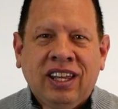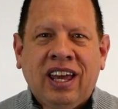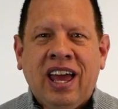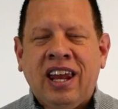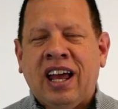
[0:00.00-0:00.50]

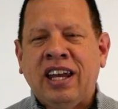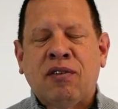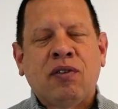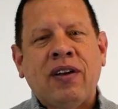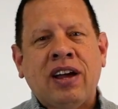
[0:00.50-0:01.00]
And I
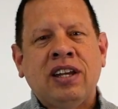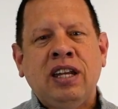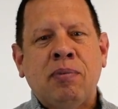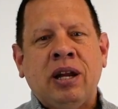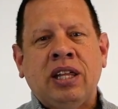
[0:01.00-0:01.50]
never found
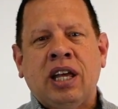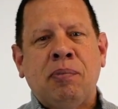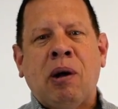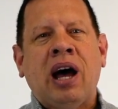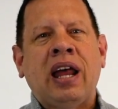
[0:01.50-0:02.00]
anybody that had
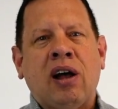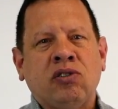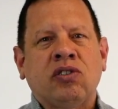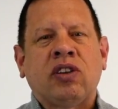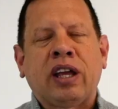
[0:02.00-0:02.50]
bought
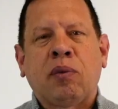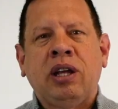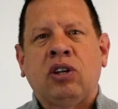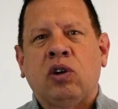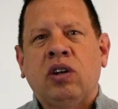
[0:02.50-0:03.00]
houses like we
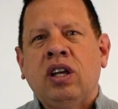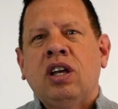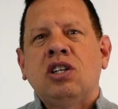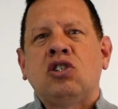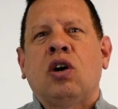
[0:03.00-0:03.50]
do.
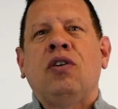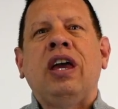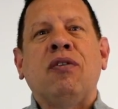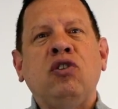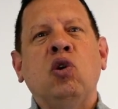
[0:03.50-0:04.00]
So
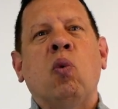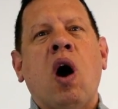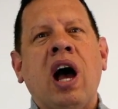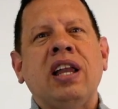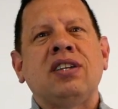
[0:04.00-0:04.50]
if you
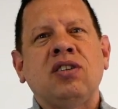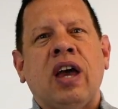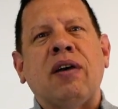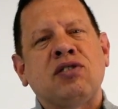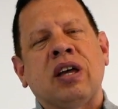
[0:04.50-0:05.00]
want to
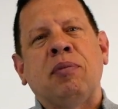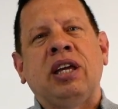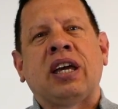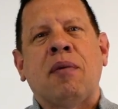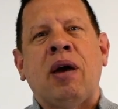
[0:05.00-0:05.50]
have
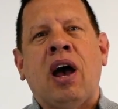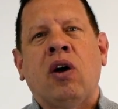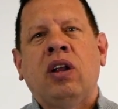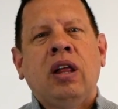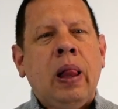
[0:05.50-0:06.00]
somebody come
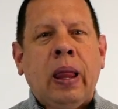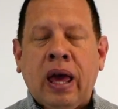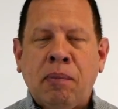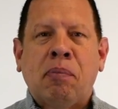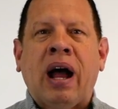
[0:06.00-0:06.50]
out
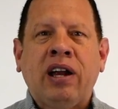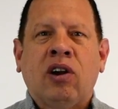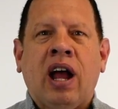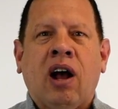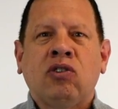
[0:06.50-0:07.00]
and buy your
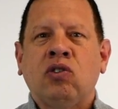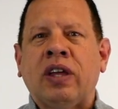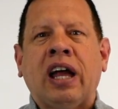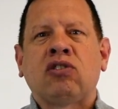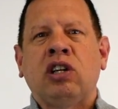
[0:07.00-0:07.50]
house who
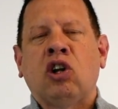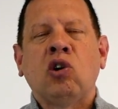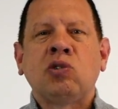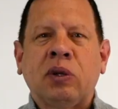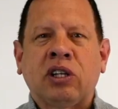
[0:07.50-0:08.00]
actually
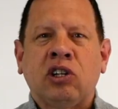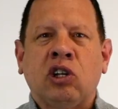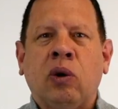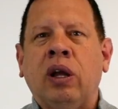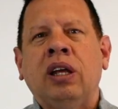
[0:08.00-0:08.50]
knows what they're
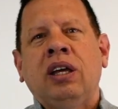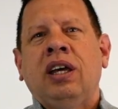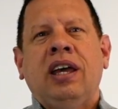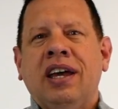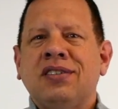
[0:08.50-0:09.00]
doing,
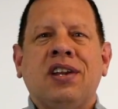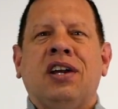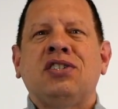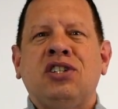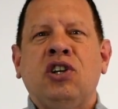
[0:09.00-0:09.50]
isn't
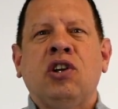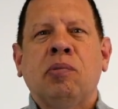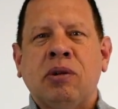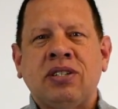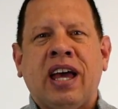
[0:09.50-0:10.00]
a
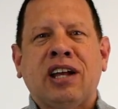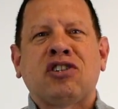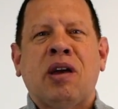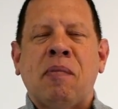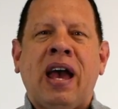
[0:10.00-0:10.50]
student, but is
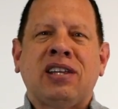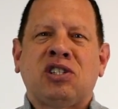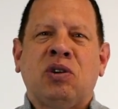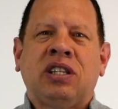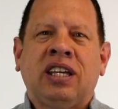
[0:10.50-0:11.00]
actually a
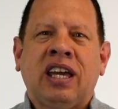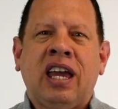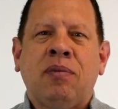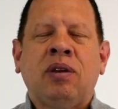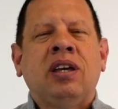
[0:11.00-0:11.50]
master at the
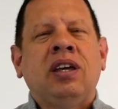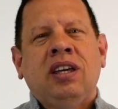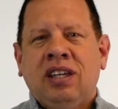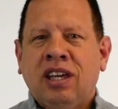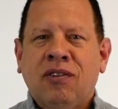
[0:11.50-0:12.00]
game,
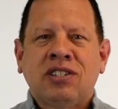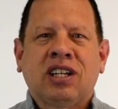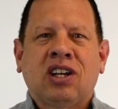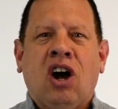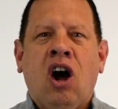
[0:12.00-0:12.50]
give us
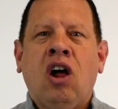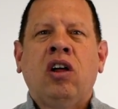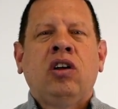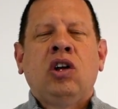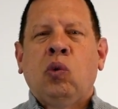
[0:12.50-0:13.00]
a
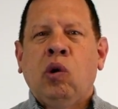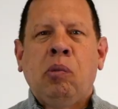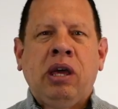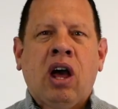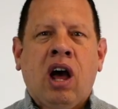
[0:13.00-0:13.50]
call. We'll
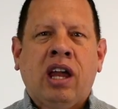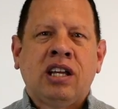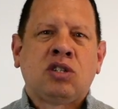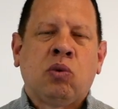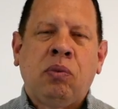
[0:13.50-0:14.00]
be
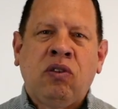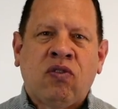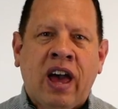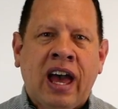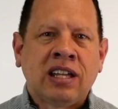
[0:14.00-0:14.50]
honest, we'll be
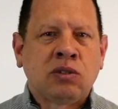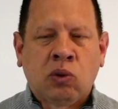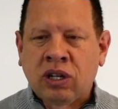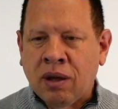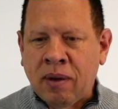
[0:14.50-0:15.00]
fast,
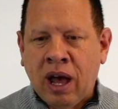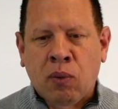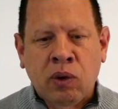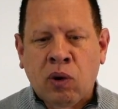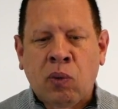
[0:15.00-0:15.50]
we'll come
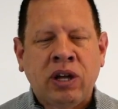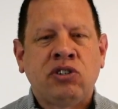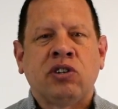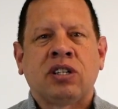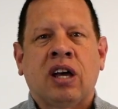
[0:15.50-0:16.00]
out, we won't
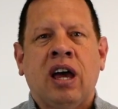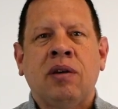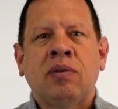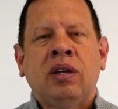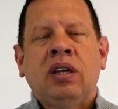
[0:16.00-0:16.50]
waste your time,
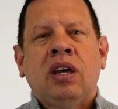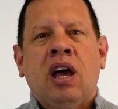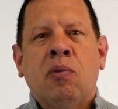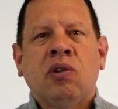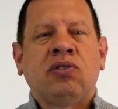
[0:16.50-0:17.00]

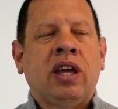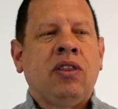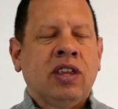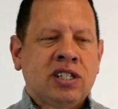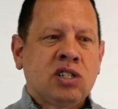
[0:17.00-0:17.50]
and we'll say,
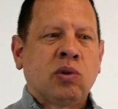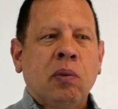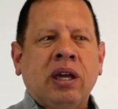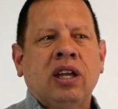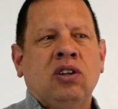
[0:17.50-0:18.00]
this is what
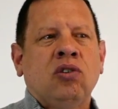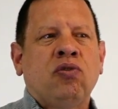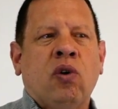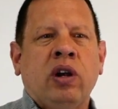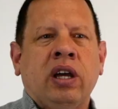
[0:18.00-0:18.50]
we can do
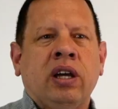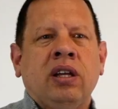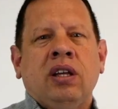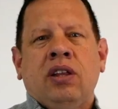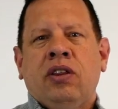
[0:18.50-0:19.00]
for you.
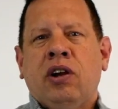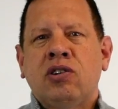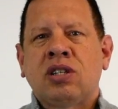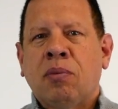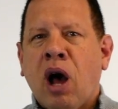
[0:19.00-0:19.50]

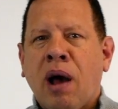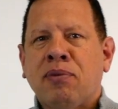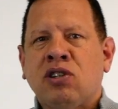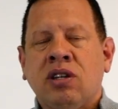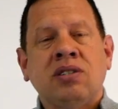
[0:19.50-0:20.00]
Here's some
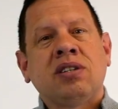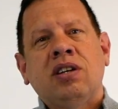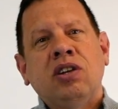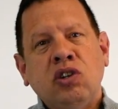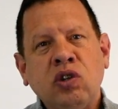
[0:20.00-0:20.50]
options.
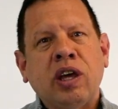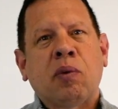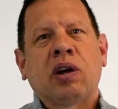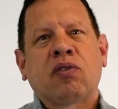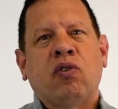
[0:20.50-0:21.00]
Do they
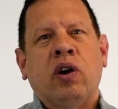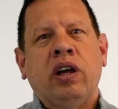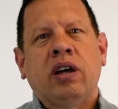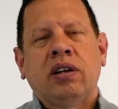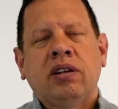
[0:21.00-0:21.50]
work for you?